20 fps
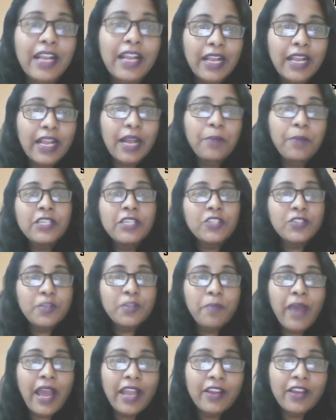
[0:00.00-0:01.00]
Coming to the
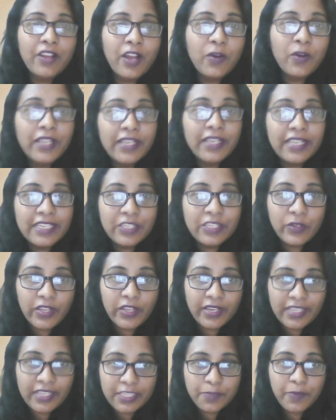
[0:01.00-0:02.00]
background and
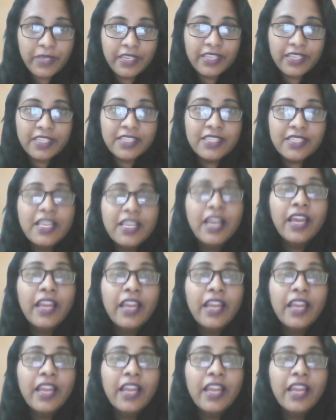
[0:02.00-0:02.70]
your experience,